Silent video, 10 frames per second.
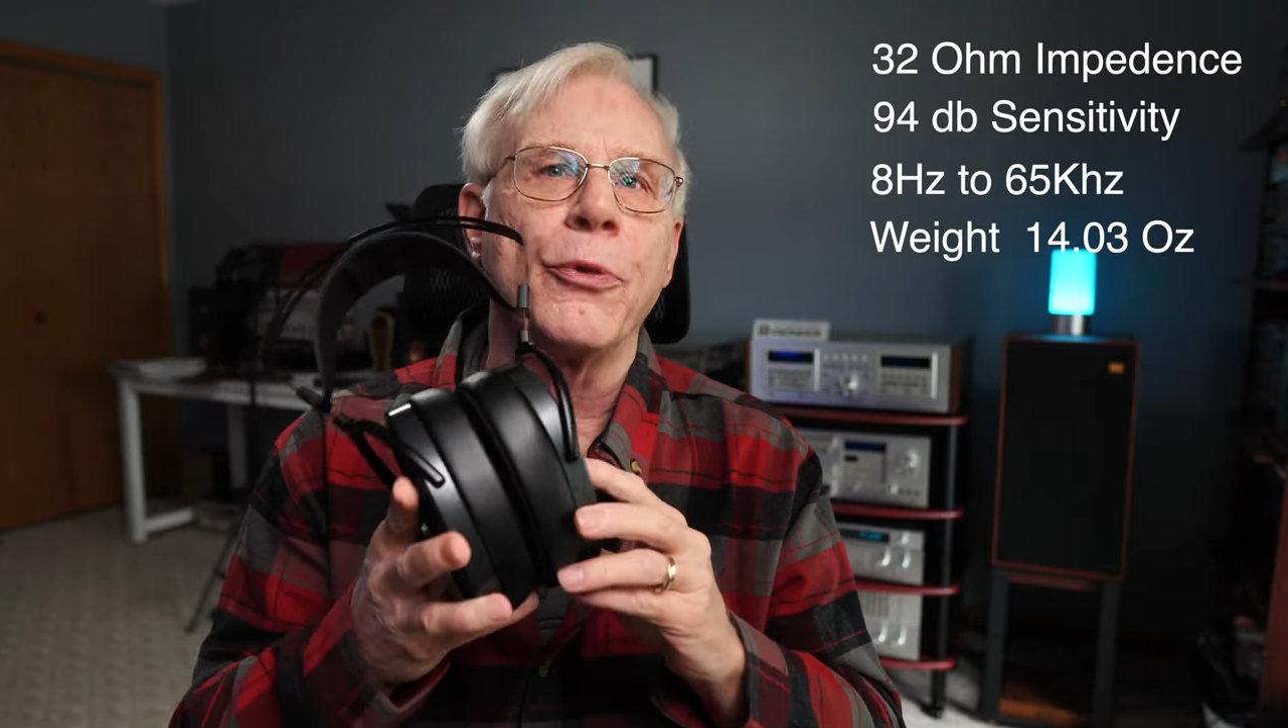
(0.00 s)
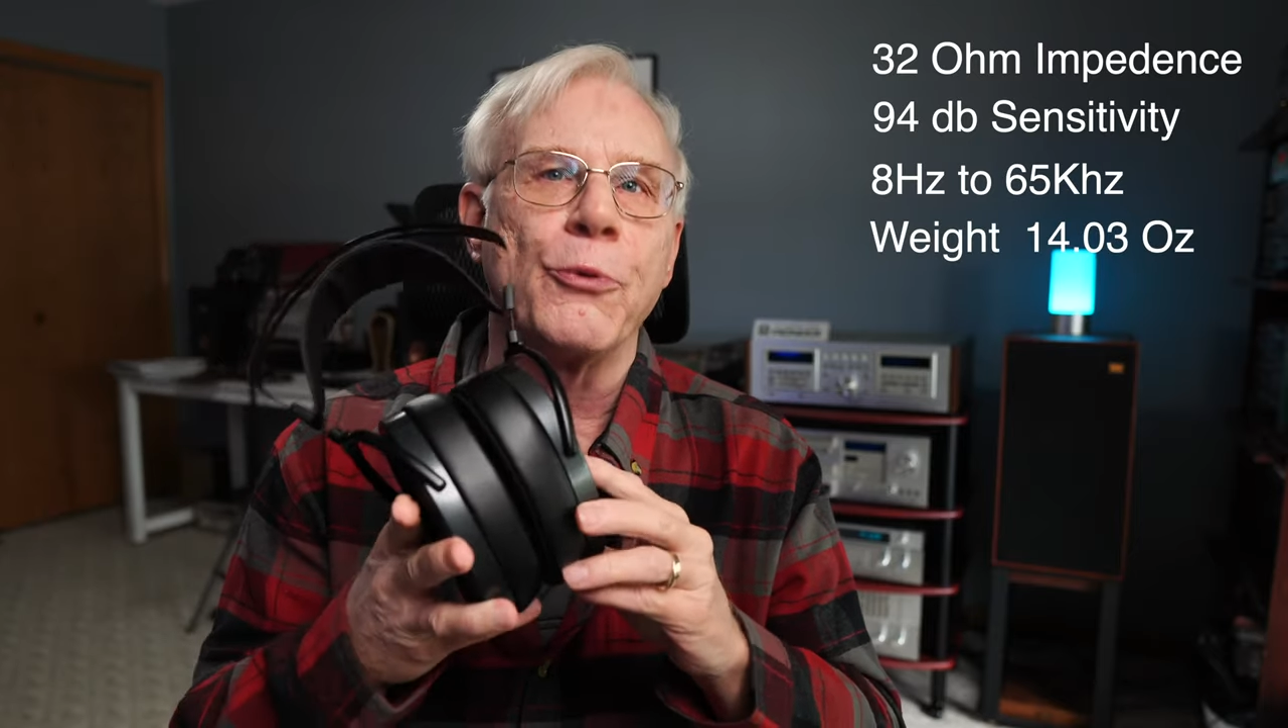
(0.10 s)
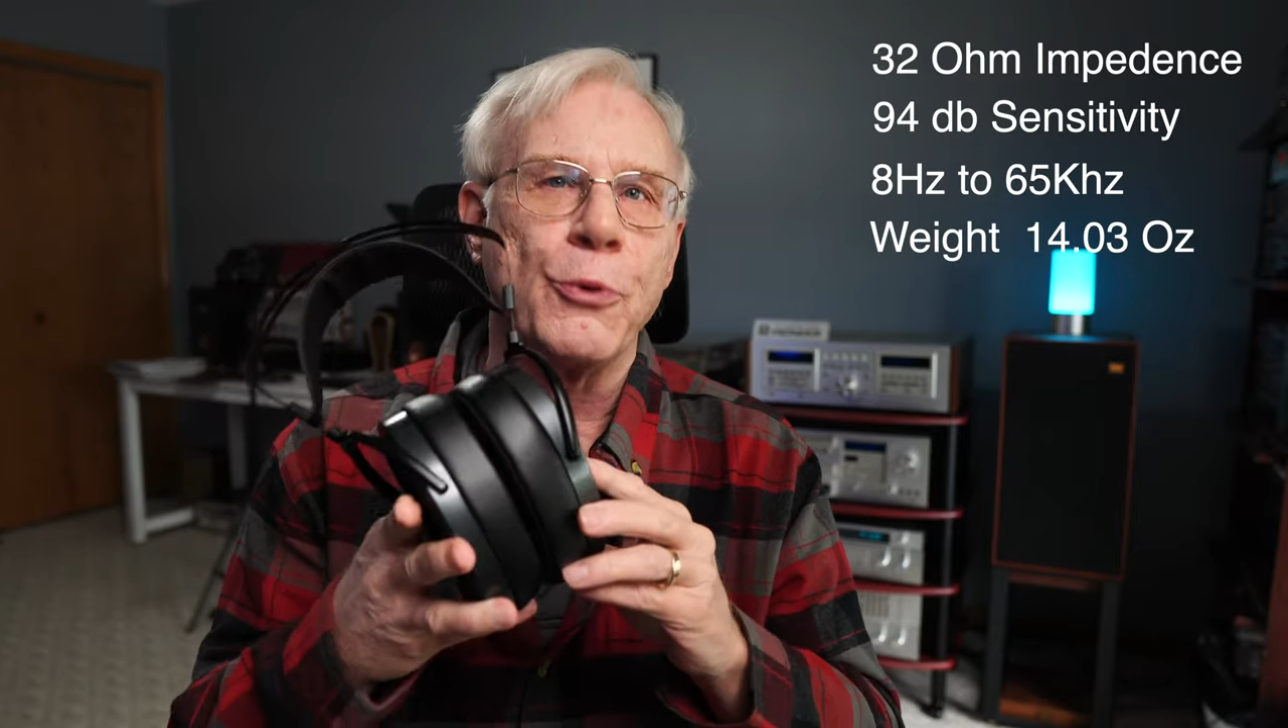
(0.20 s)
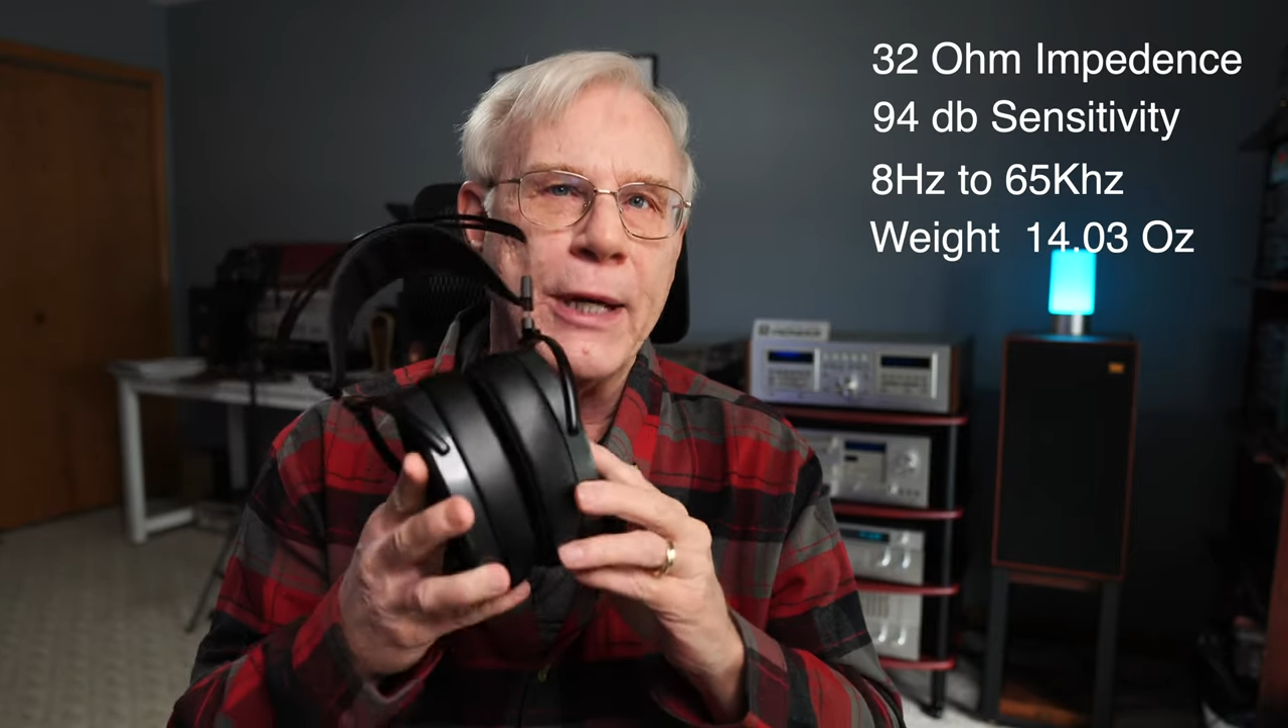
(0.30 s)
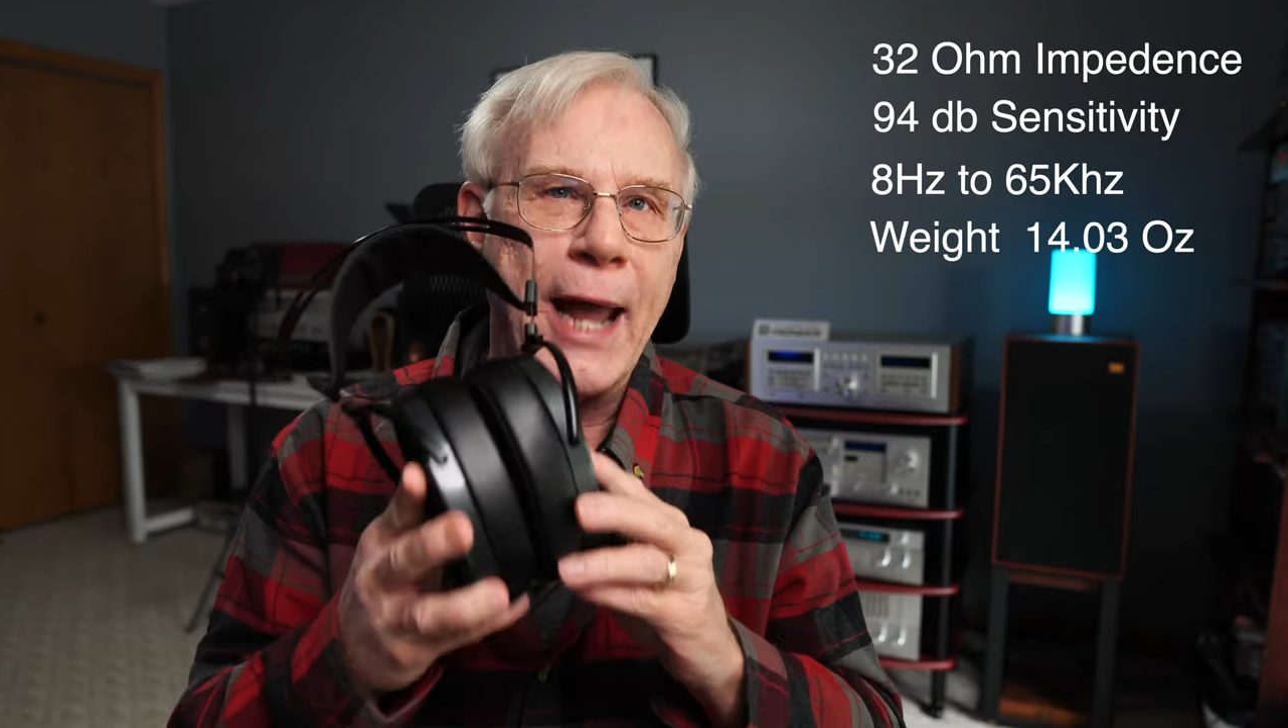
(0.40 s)

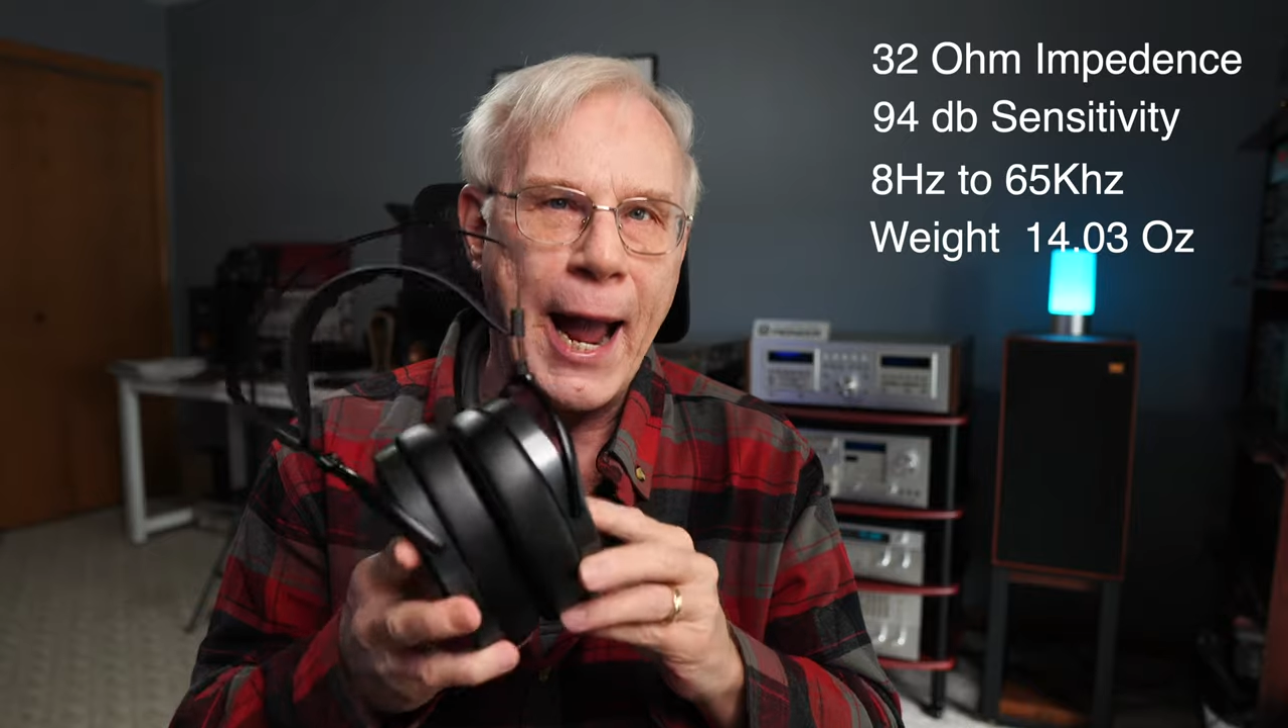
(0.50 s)
three